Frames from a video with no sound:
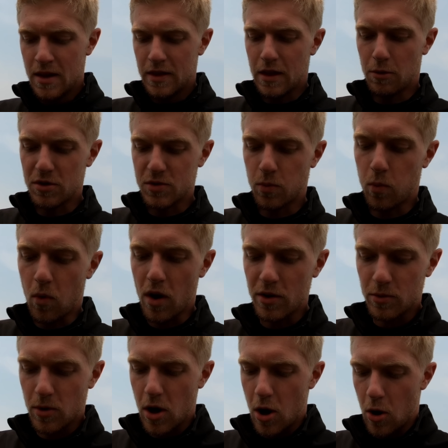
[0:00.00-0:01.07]
there was
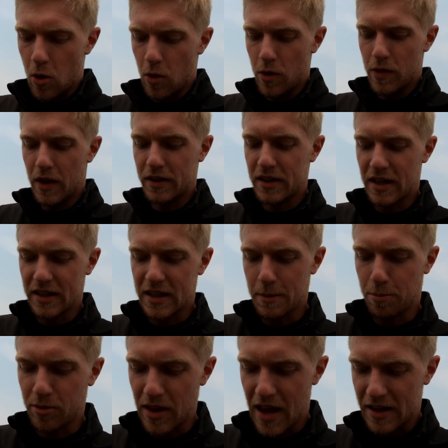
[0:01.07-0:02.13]
one row that didn't
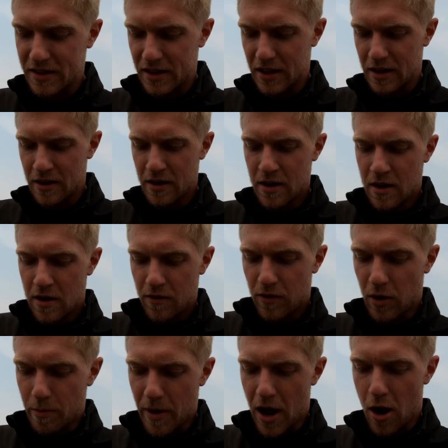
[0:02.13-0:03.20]
get planted
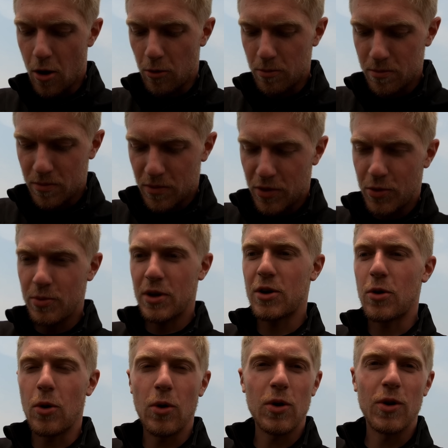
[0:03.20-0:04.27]
for about three
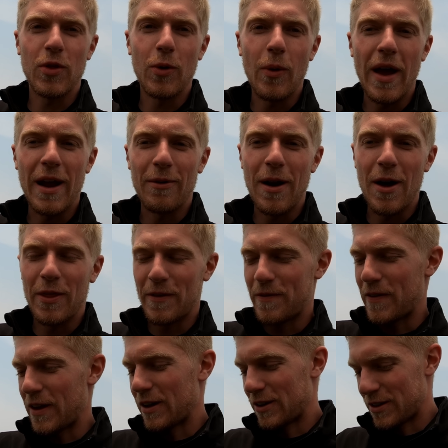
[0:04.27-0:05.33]
quarter of the way around the
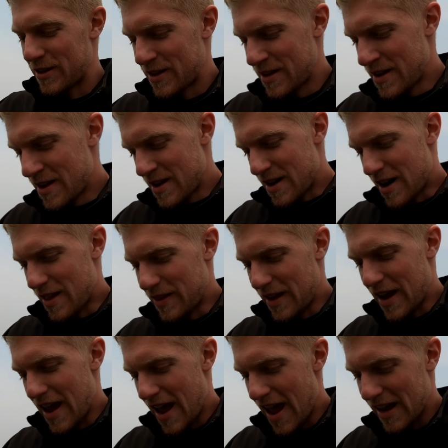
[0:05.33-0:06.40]
field on
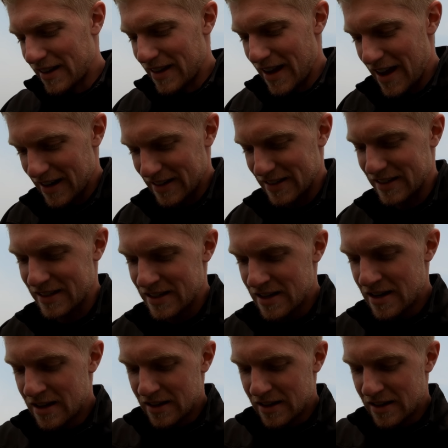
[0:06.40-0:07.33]
the headlands.